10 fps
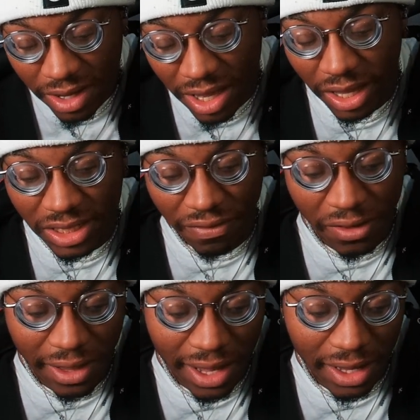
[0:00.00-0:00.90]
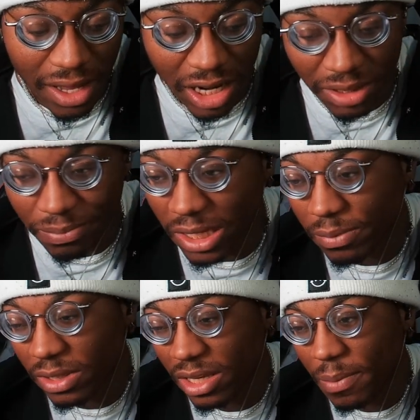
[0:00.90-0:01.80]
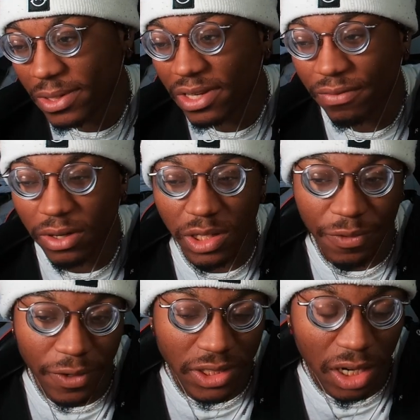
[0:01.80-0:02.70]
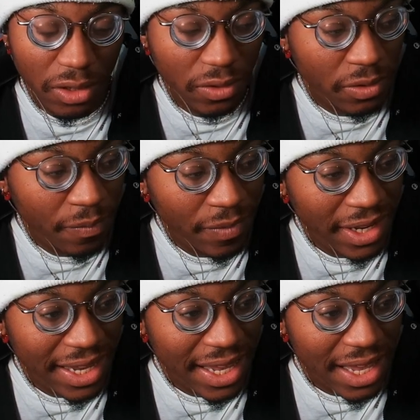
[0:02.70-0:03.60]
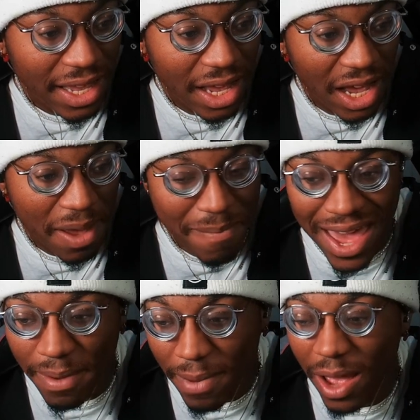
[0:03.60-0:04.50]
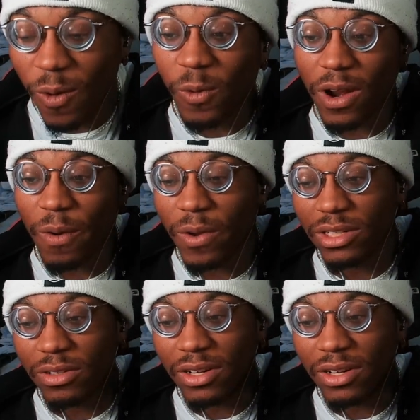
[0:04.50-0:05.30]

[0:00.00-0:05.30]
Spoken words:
because I feel like I should probably put the gaming stuff on a different channel, and make my own original